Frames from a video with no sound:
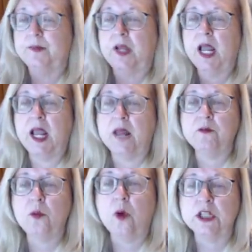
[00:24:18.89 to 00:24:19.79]
I
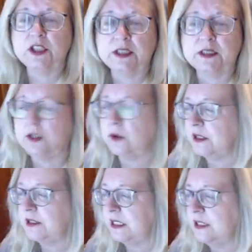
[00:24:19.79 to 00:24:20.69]
haven't watched it. Don't
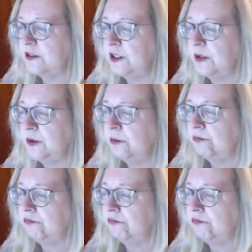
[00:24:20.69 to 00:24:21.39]
intend to.